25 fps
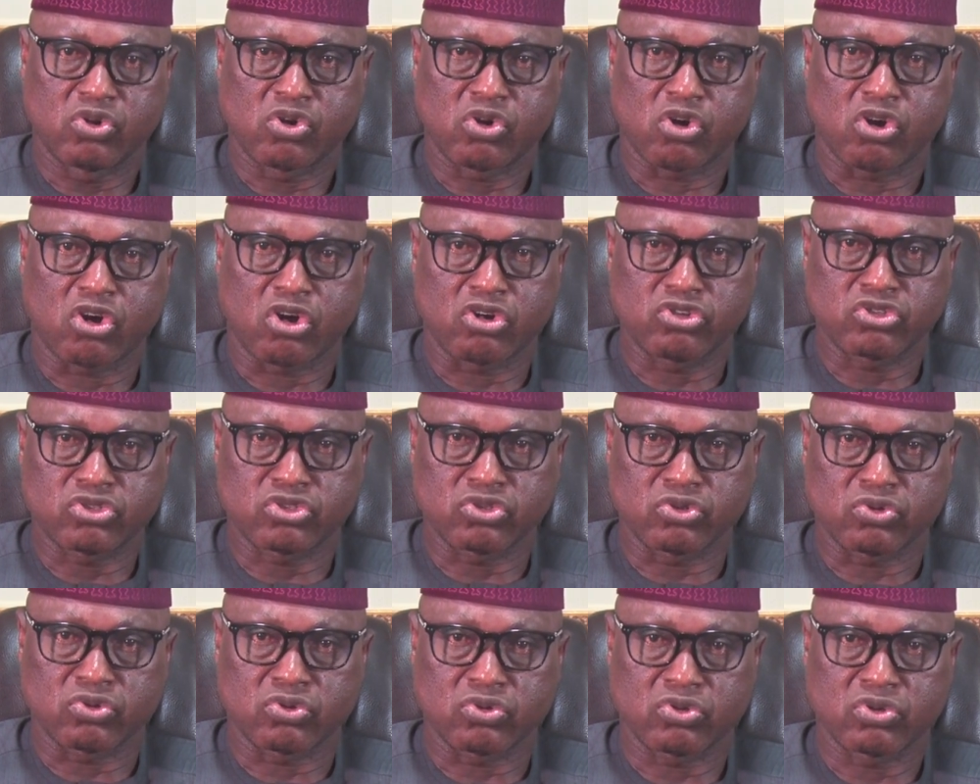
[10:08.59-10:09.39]

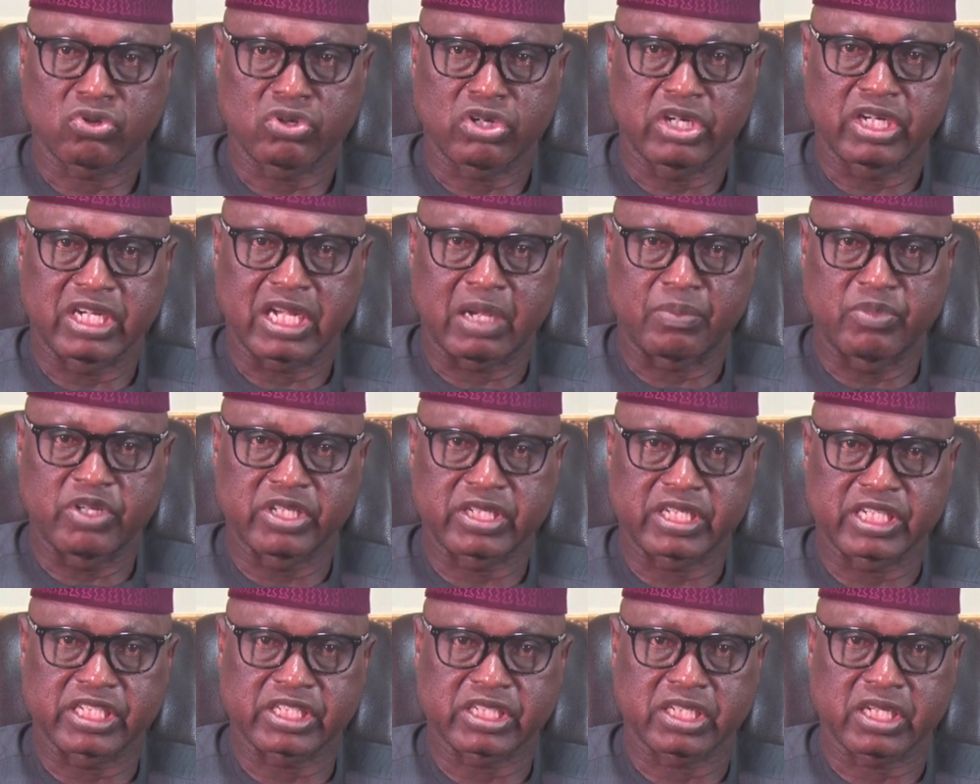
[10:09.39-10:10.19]
Also,
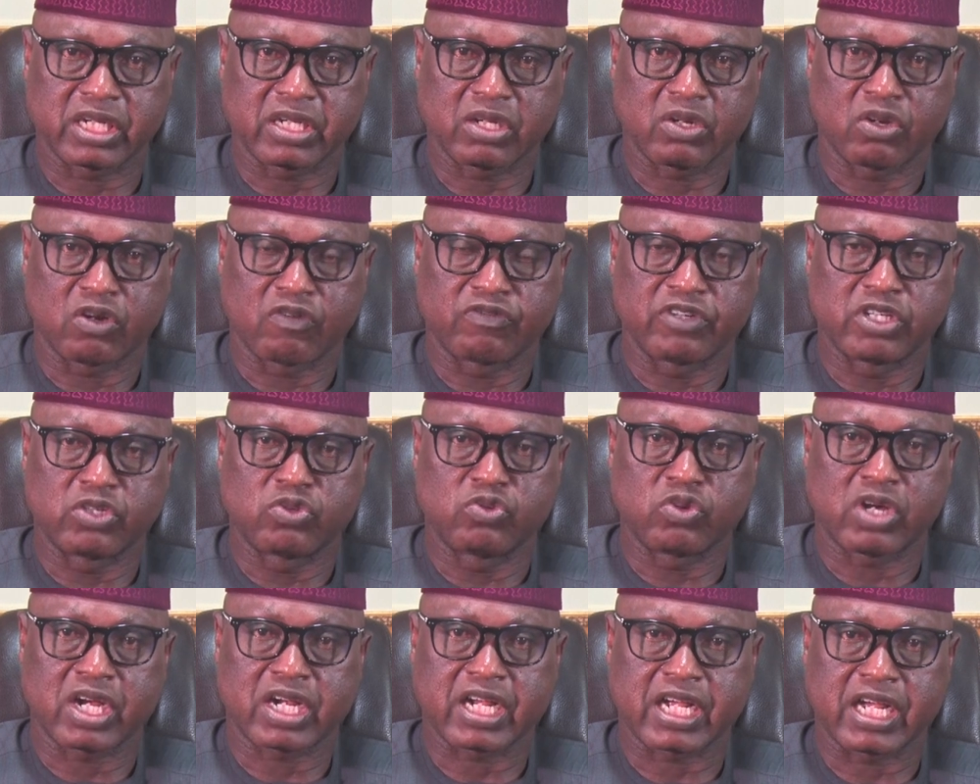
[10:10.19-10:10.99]
rehabilitation of the
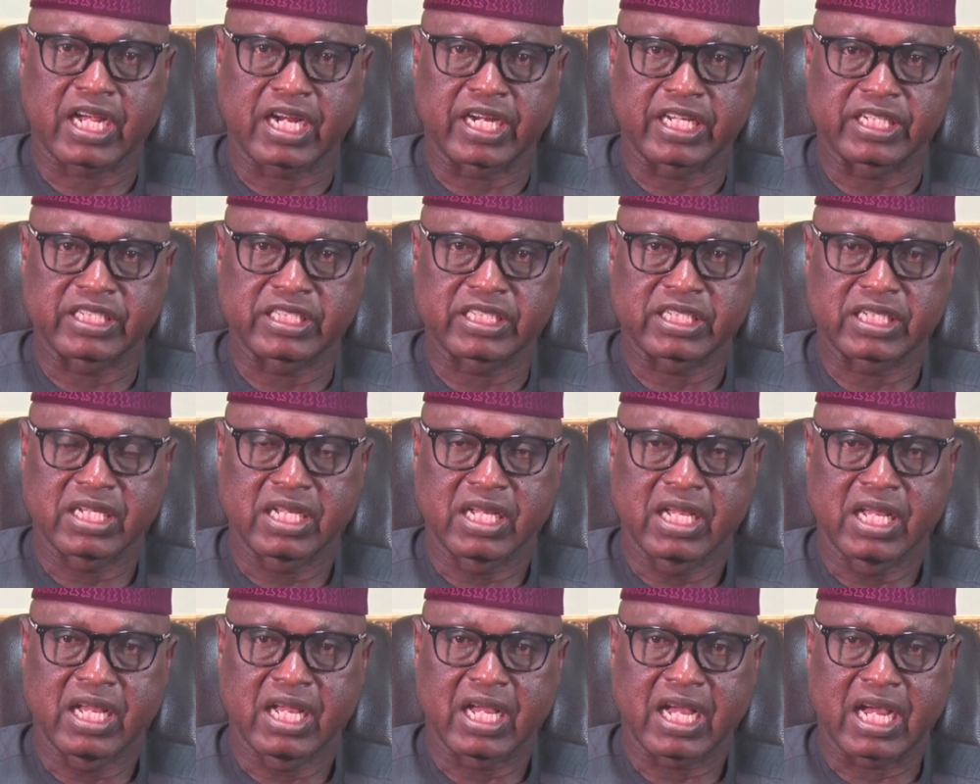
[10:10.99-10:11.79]
dual carriage
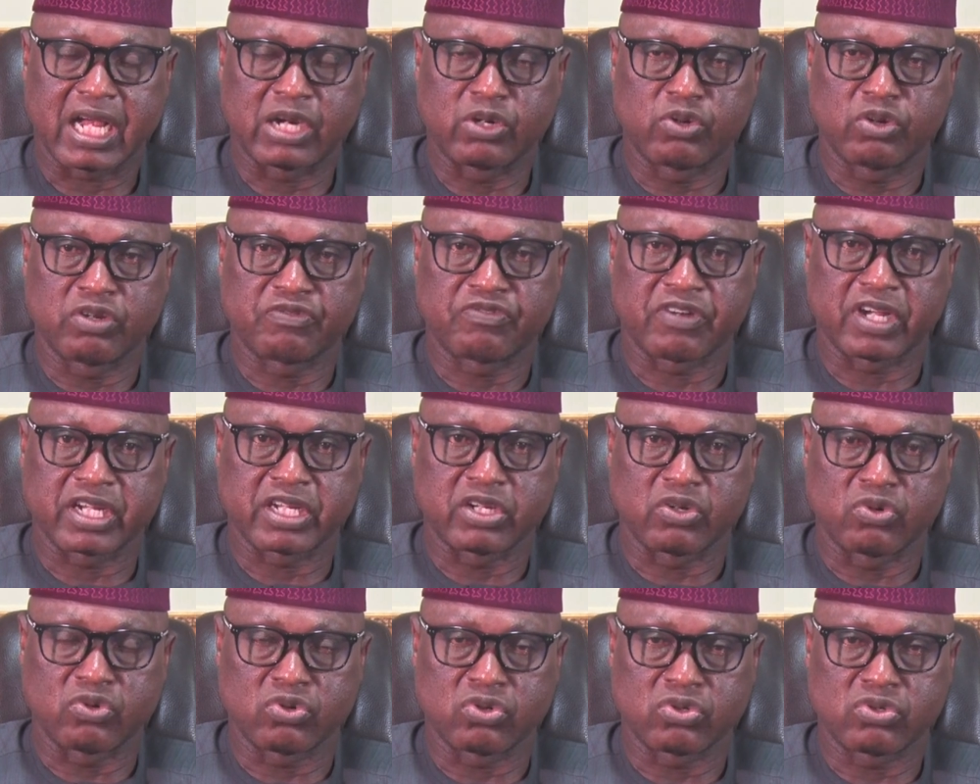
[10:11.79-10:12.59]

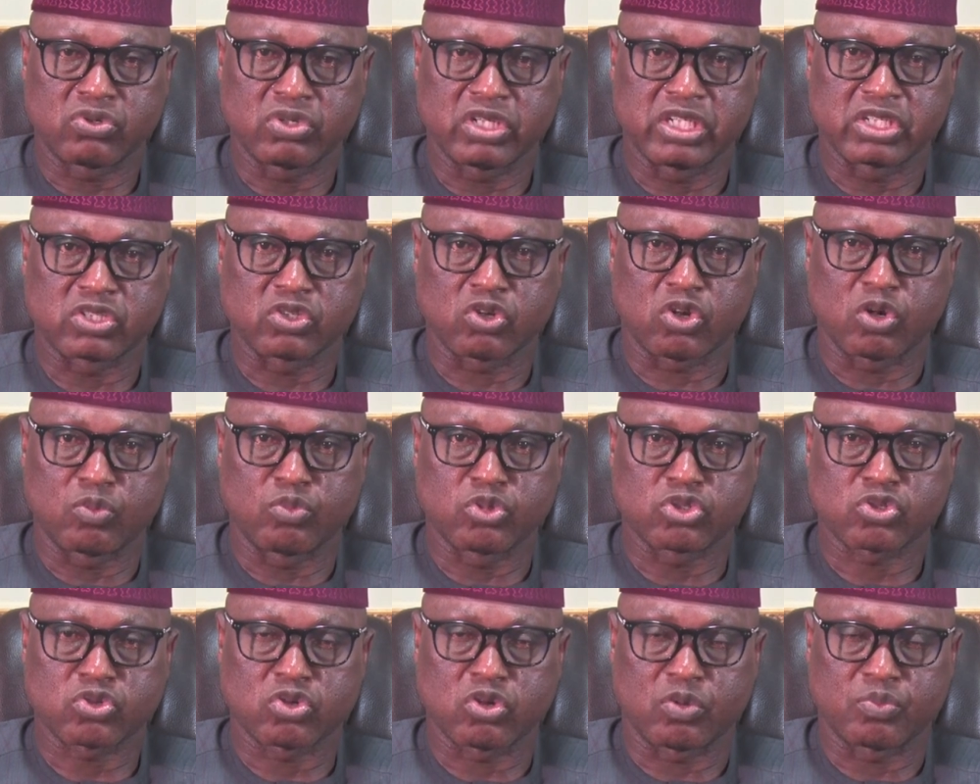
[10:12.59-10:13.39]
Ado-Ifaki Road is
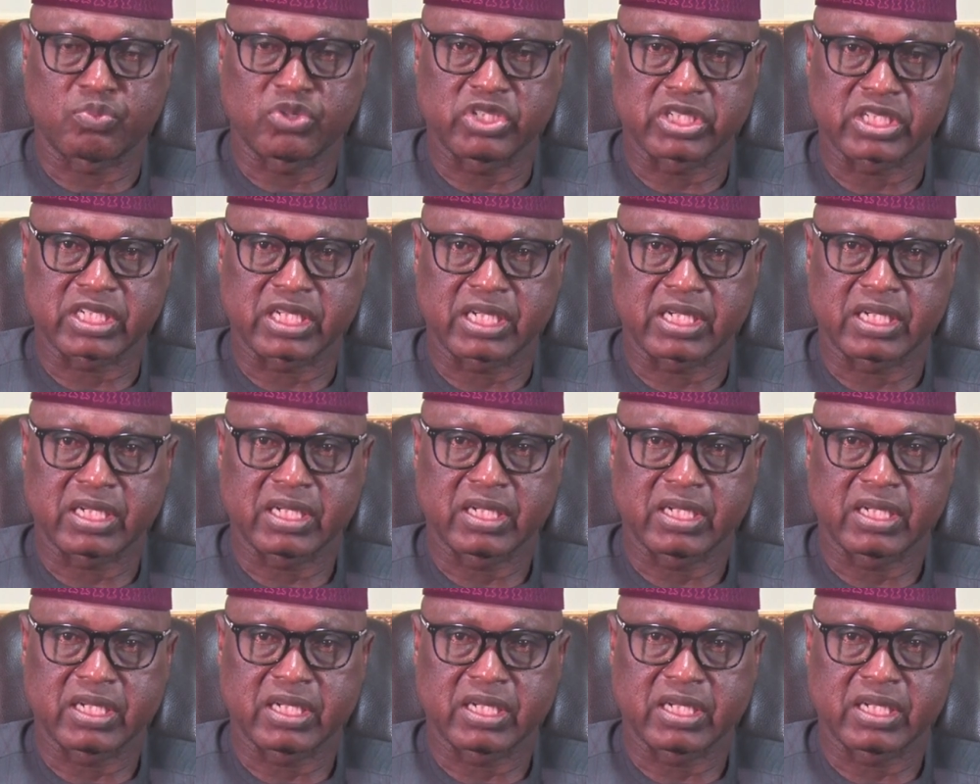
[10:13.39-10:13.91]
almost completed,